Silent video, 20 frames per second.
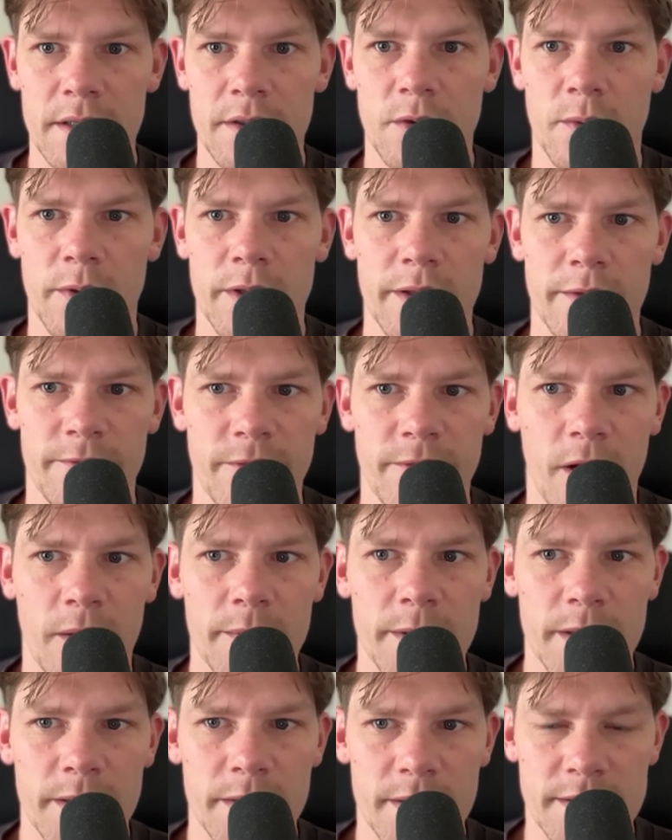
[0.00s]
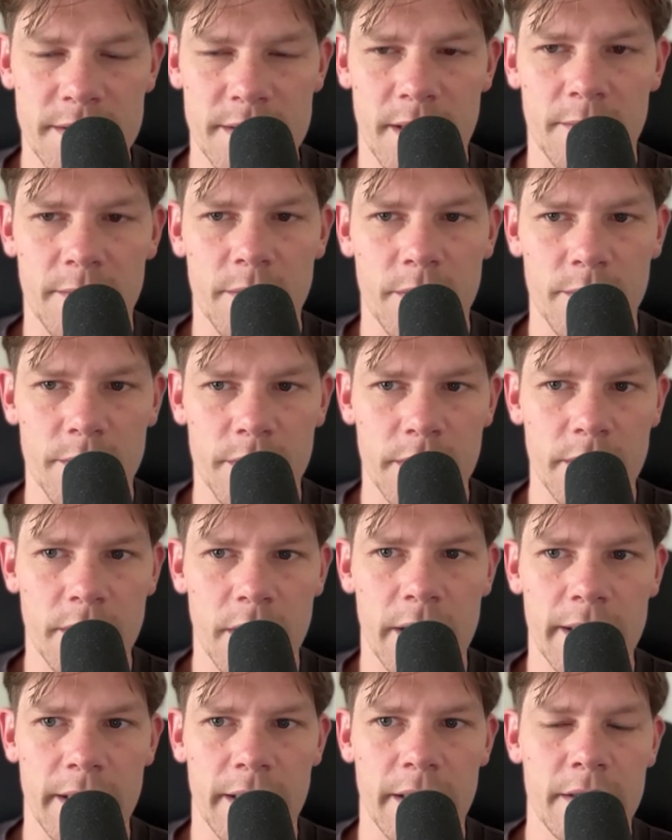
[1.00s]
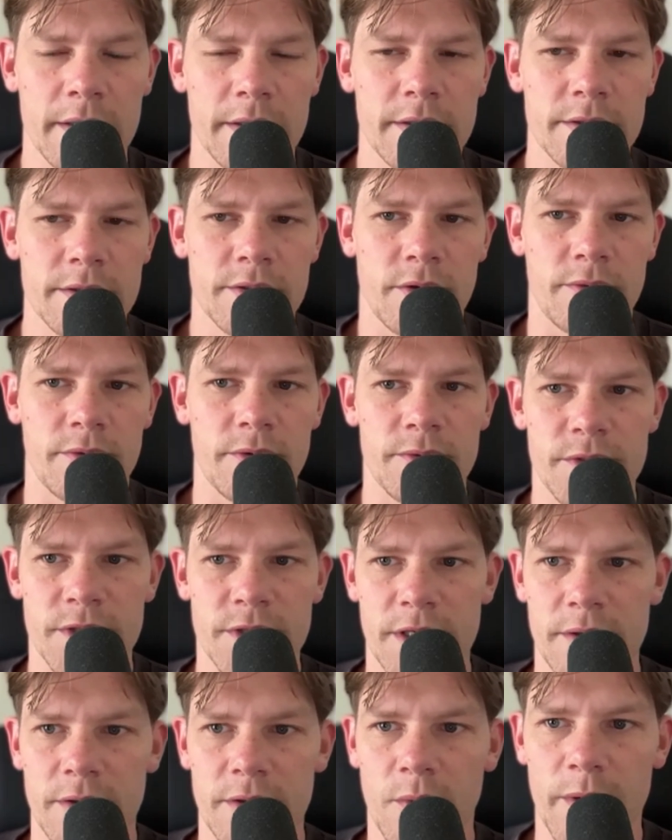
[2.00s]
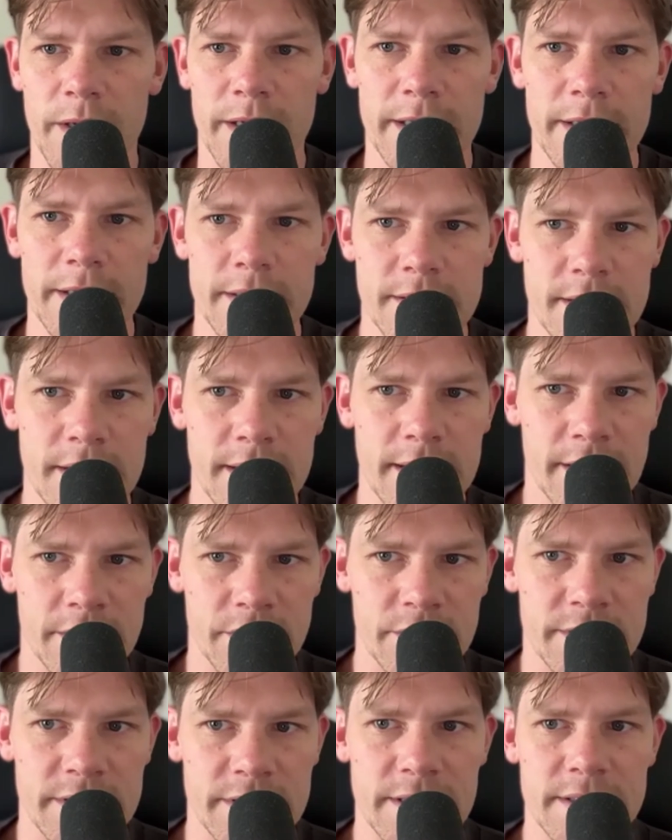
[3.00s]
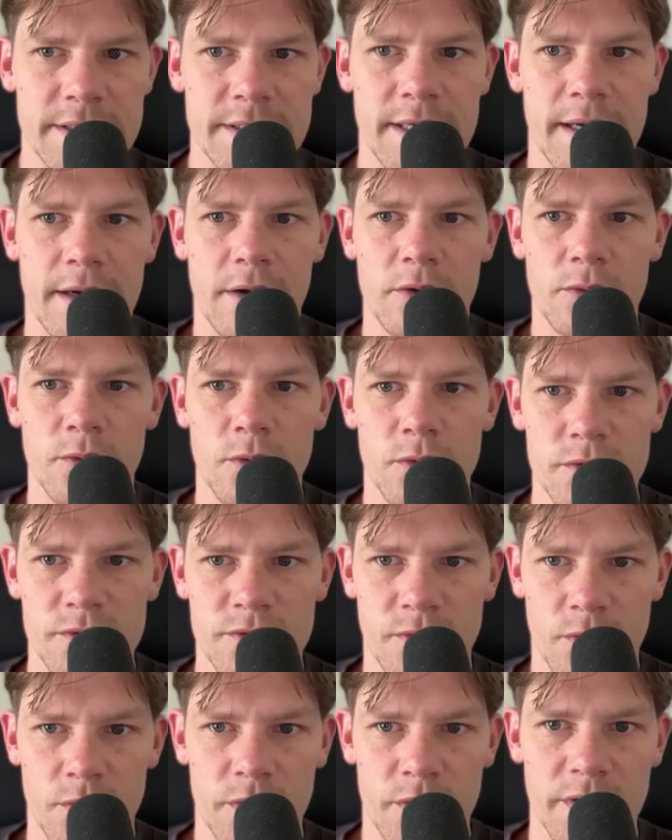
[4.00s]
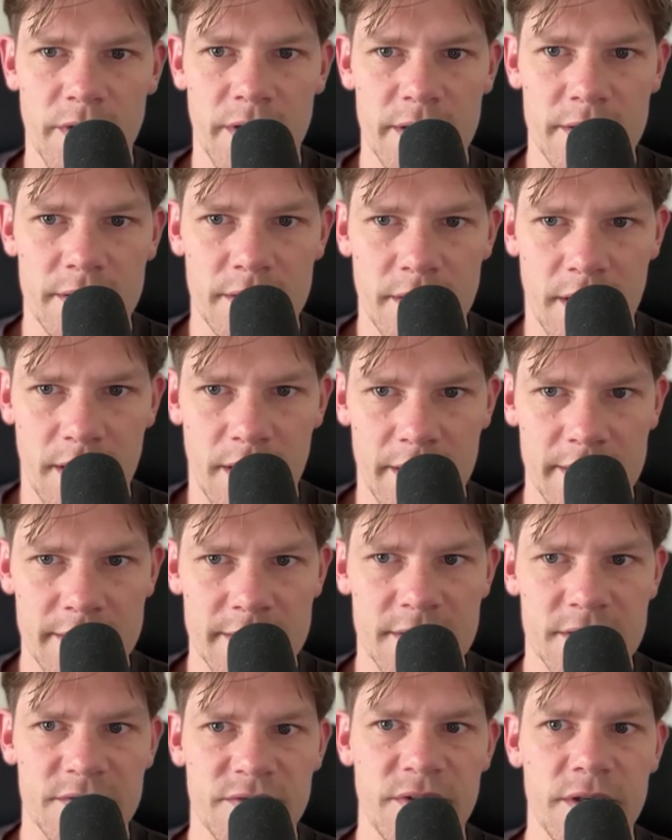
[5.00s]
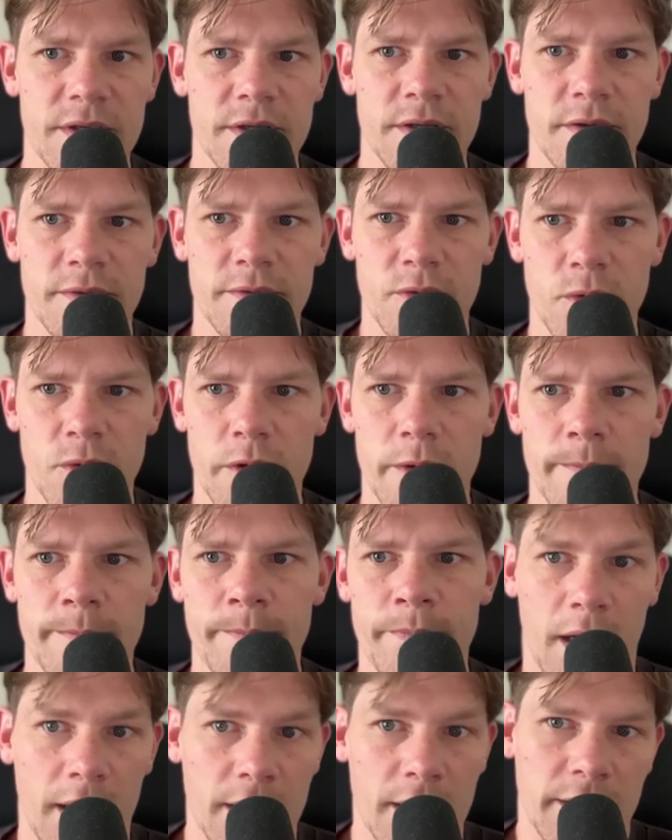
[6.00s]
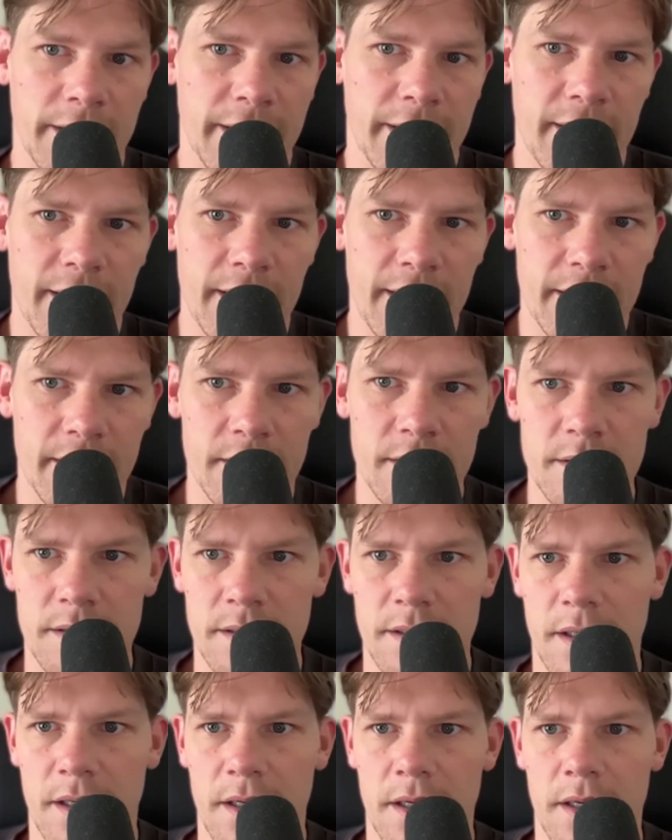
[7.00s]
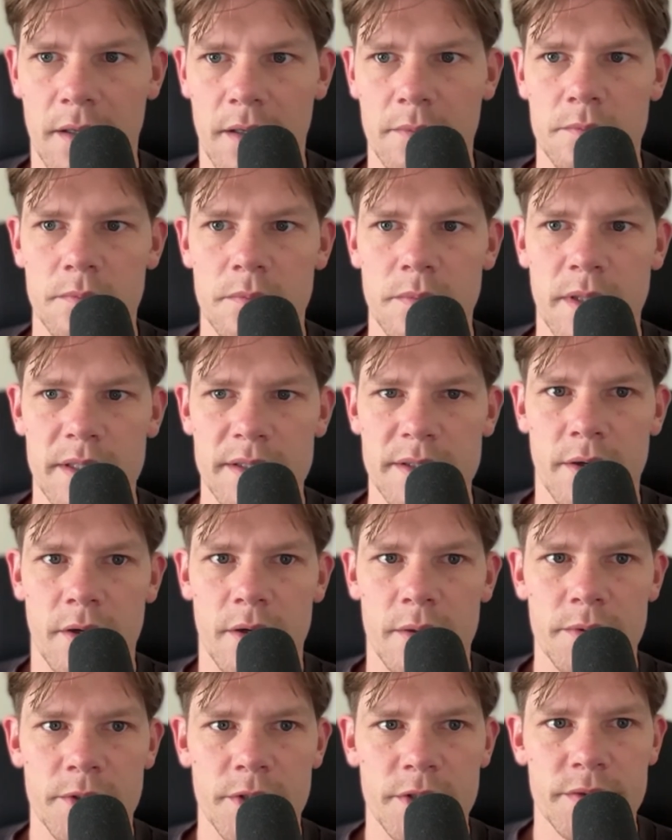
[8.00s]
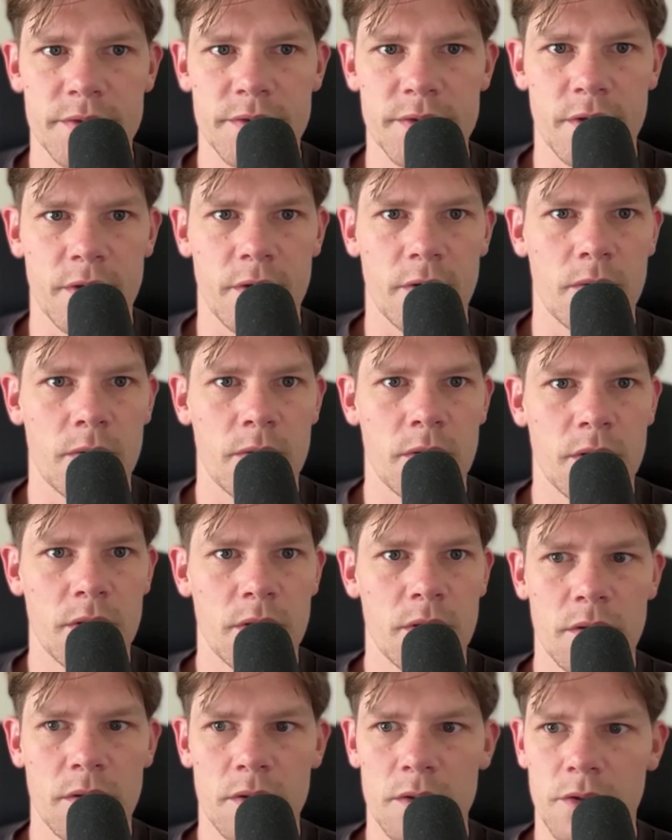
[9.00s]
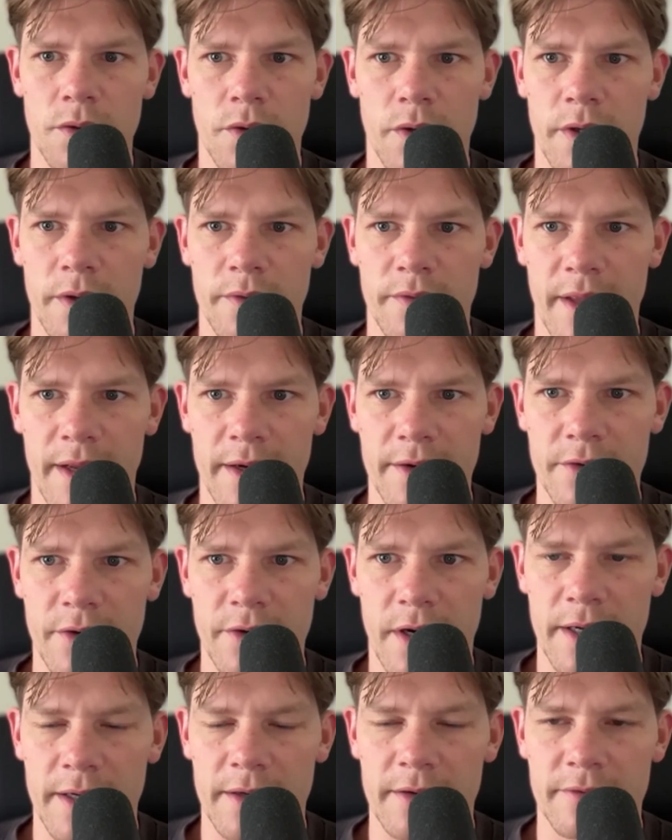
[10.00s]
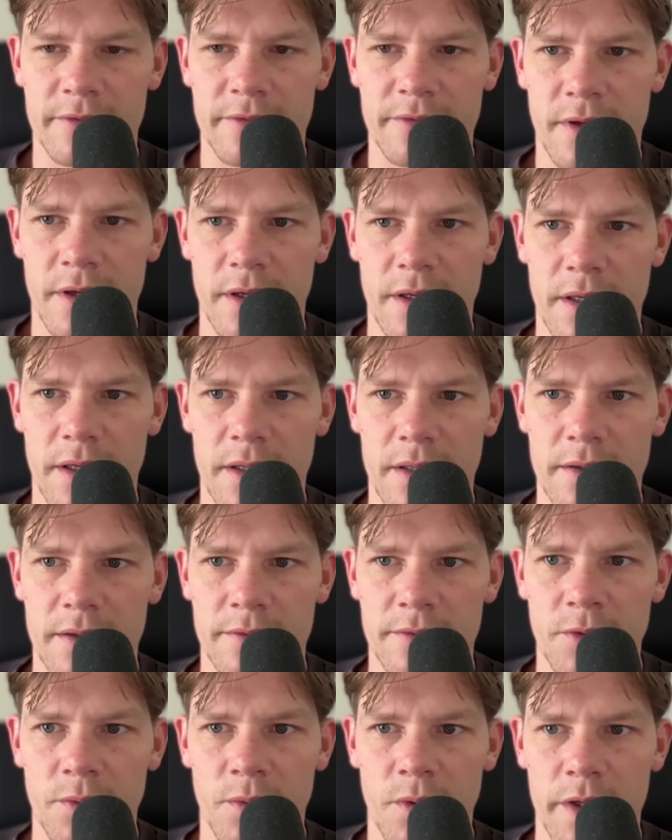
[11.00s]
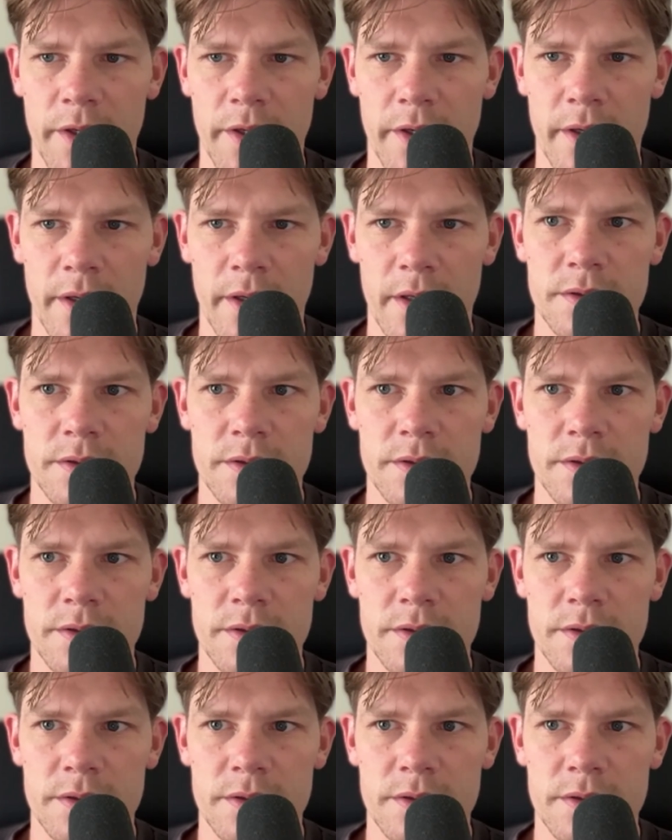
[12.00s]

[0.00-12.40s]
The way that Fabian does it, I really, really like. So if you've seen the way he does it, he actually sits down, rolls forward, and then kind of hits his feet into the floor. I like that as an option. So you could give that a try if you want.